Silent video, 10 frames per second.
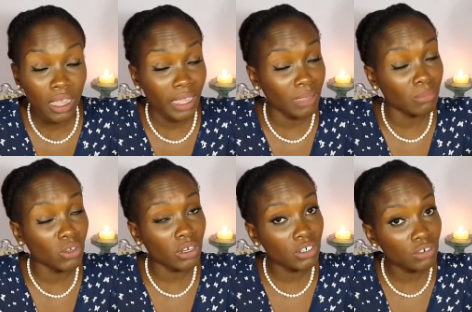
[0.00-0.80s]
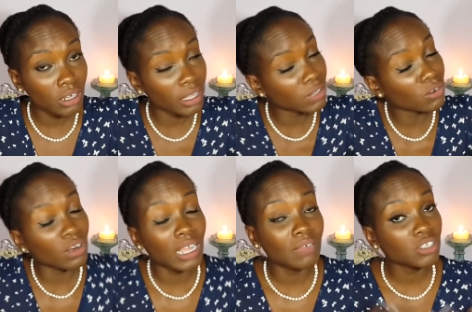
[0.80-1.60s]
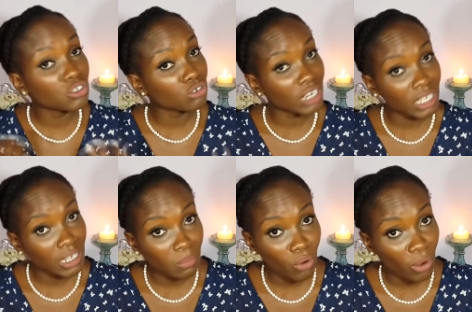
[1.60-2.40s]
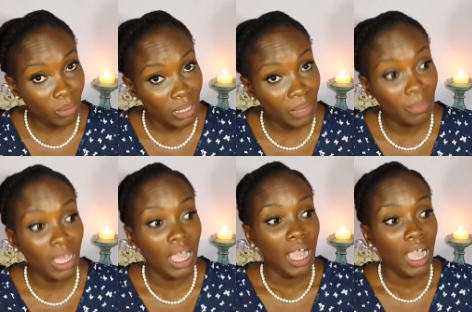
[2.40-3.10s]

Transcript: I am not a drunk. I do not have a drinking problem,